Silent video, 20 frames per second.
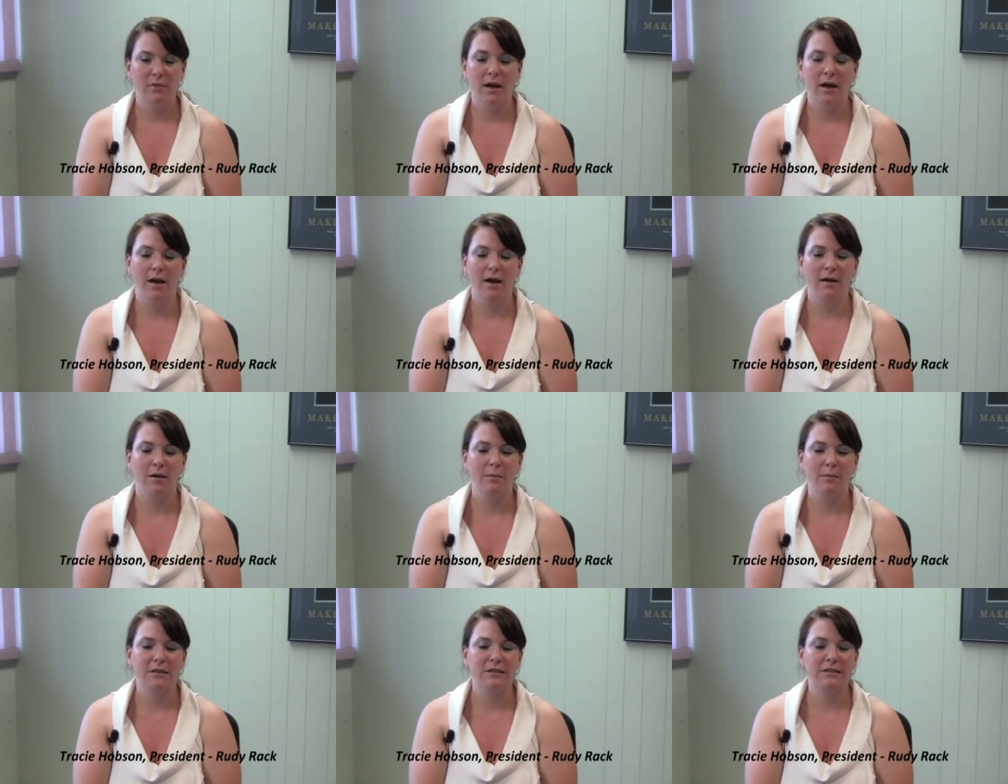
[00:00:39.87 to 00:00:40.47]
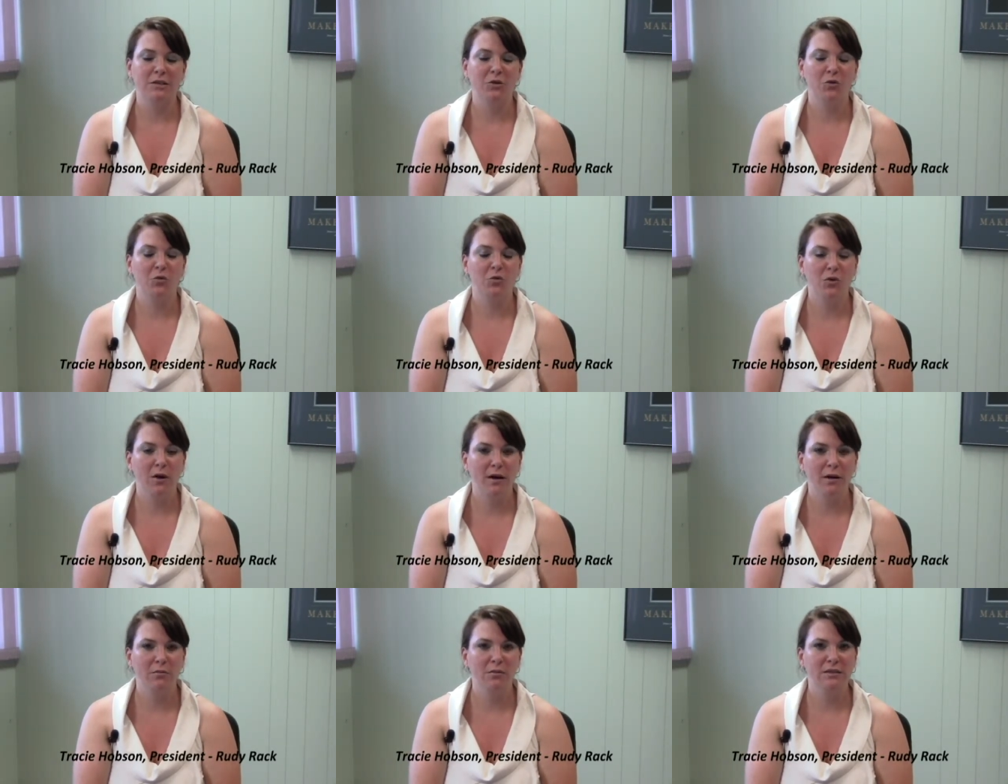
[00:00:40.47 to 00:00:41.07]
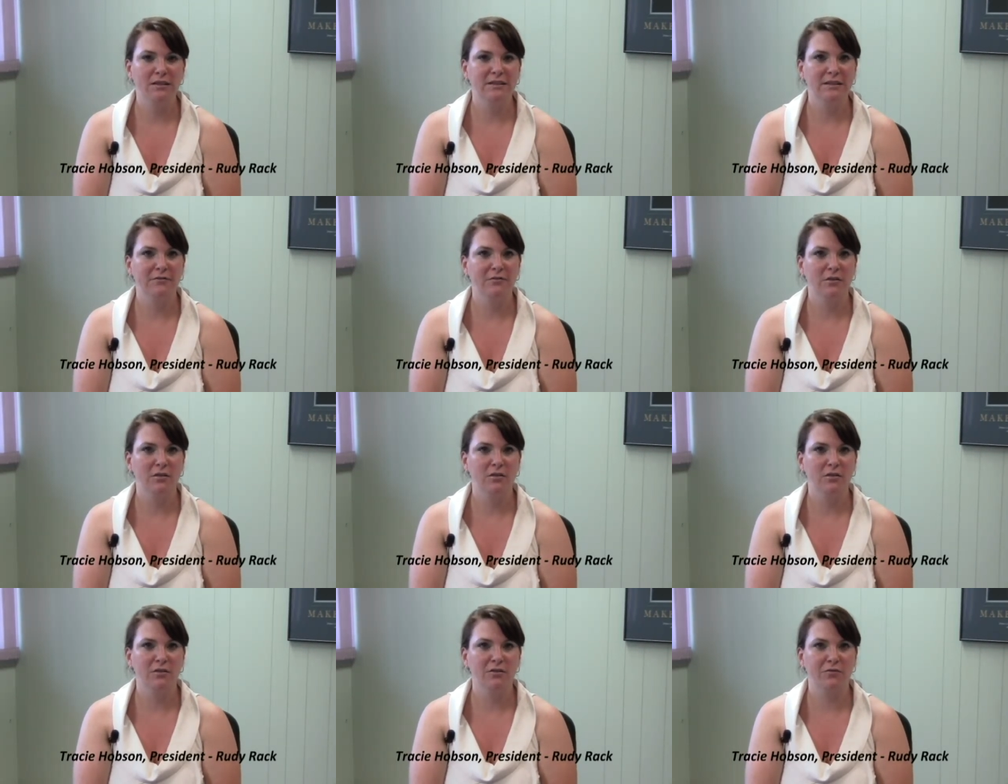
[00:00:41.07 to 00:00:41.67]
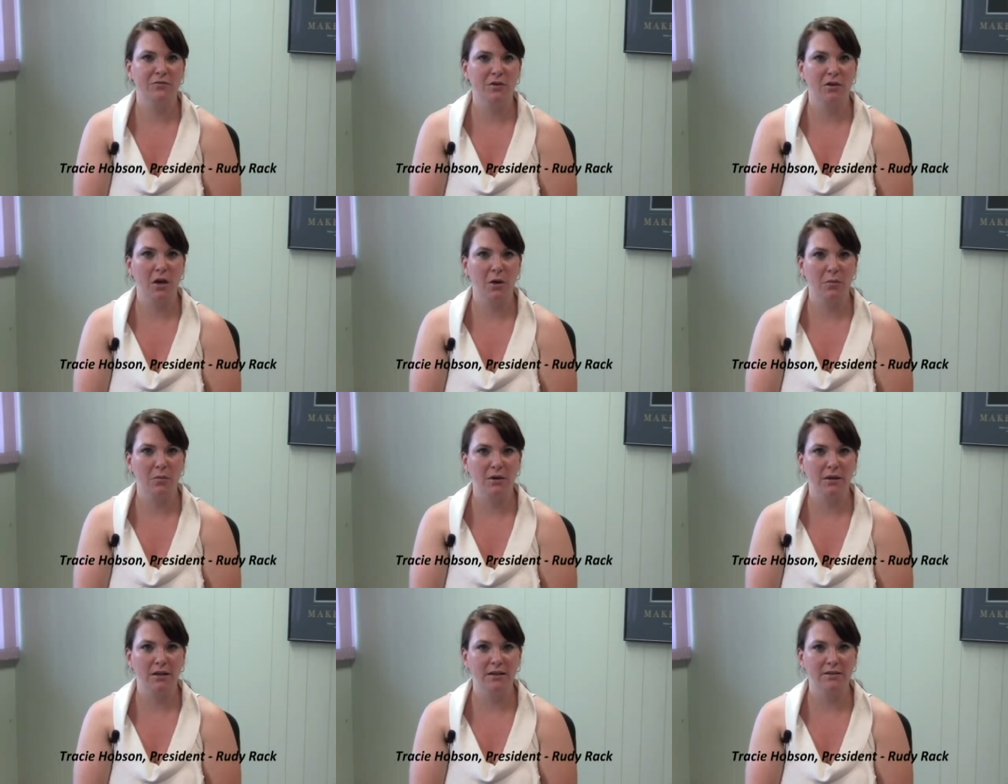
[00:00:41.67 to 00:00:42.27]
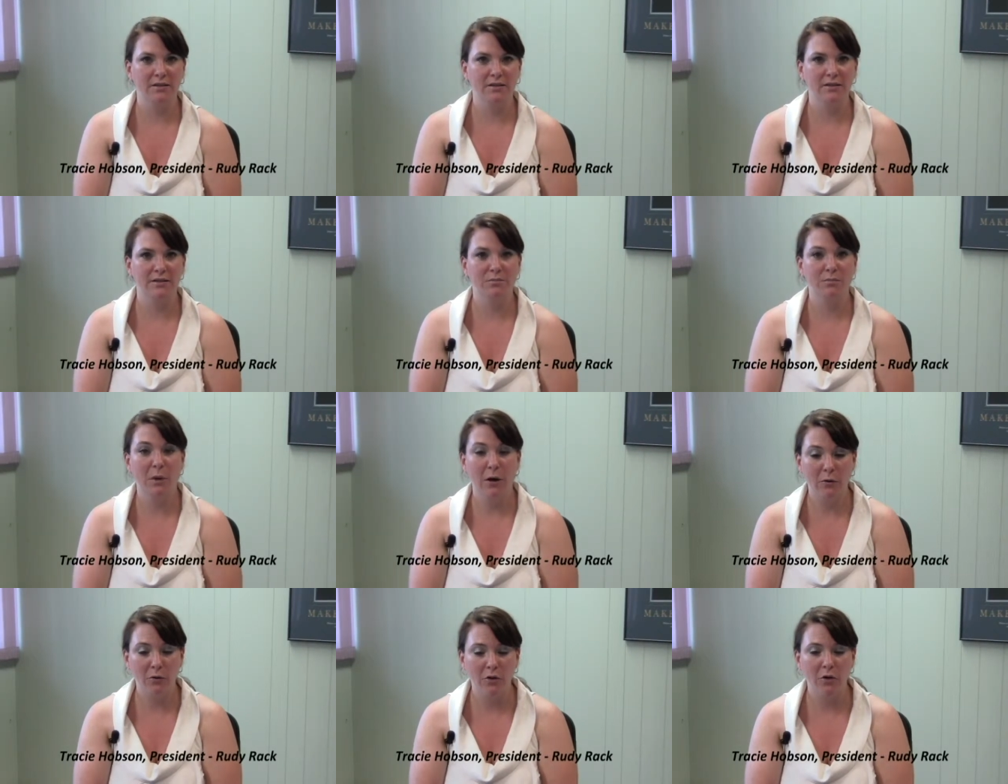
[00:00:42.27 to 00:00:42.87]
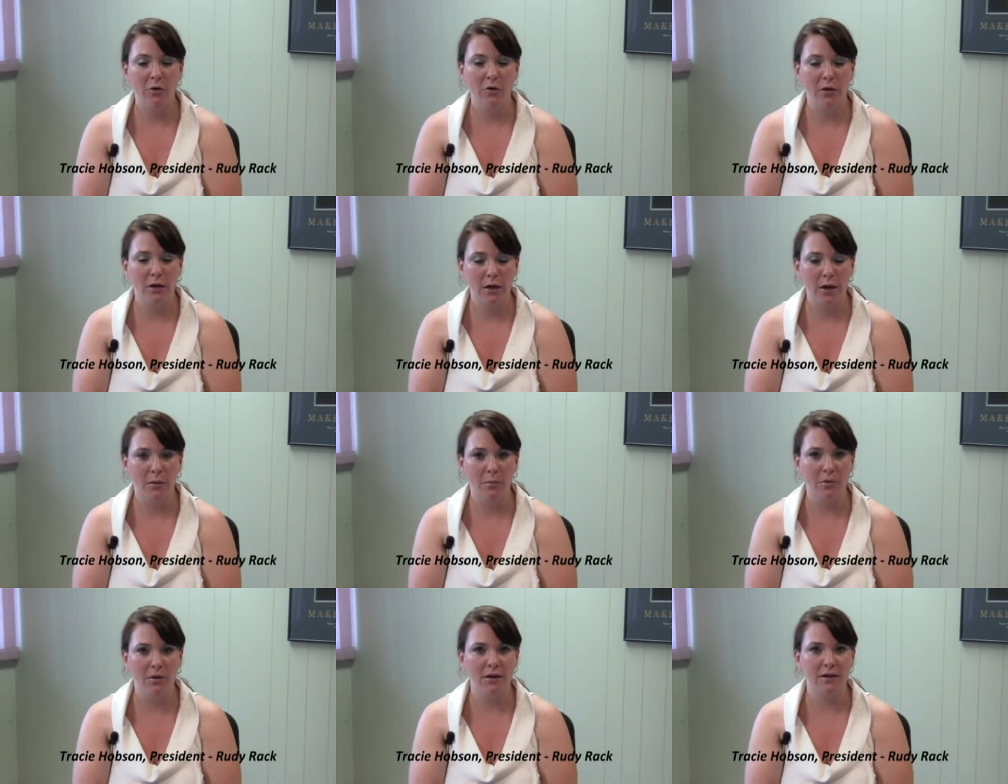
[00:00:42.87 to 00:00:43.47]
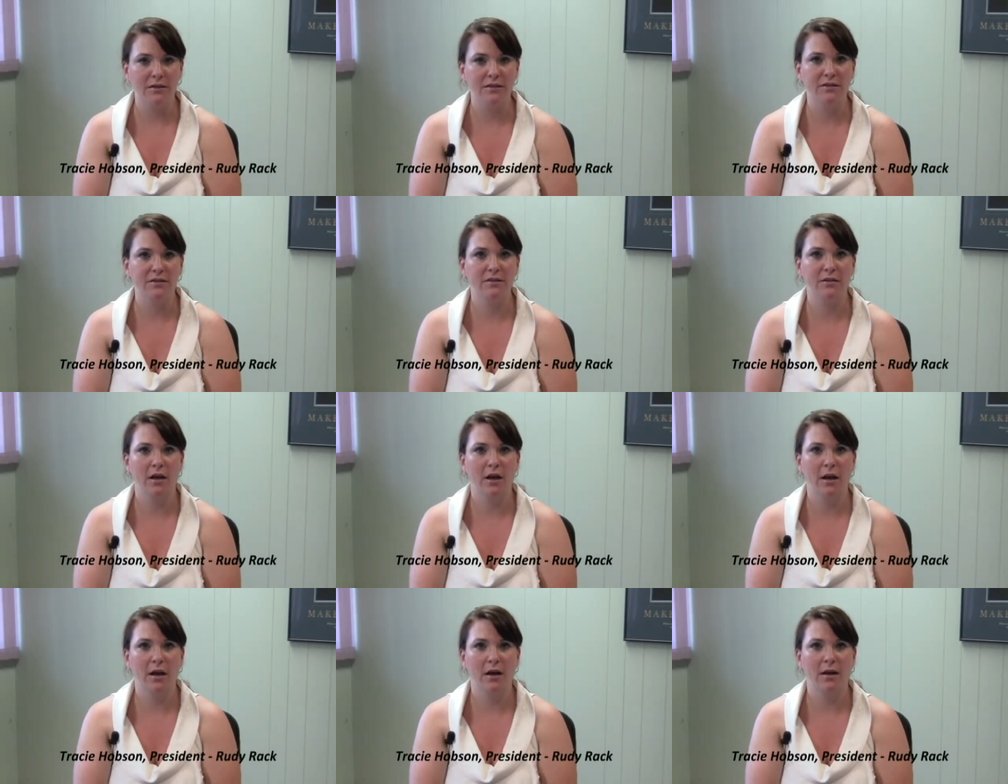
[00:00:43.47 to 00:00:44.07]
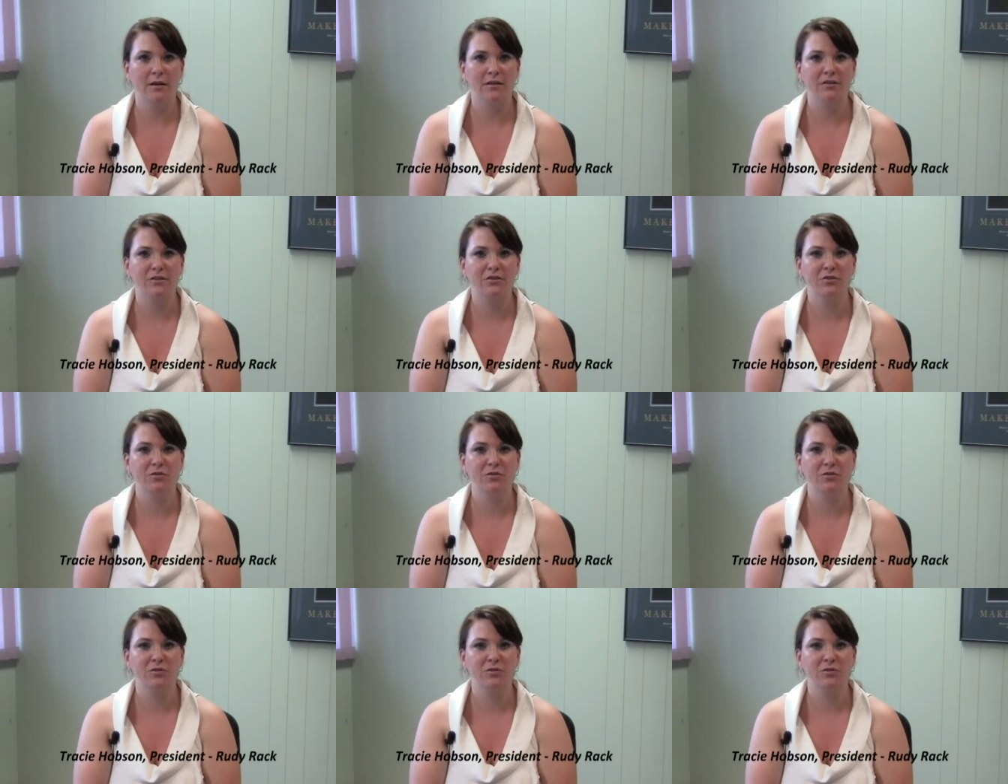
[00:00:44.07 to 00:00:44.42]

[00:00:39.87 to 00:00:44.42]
Um, it's incredibly difficult for companies, powder coating companies, uh,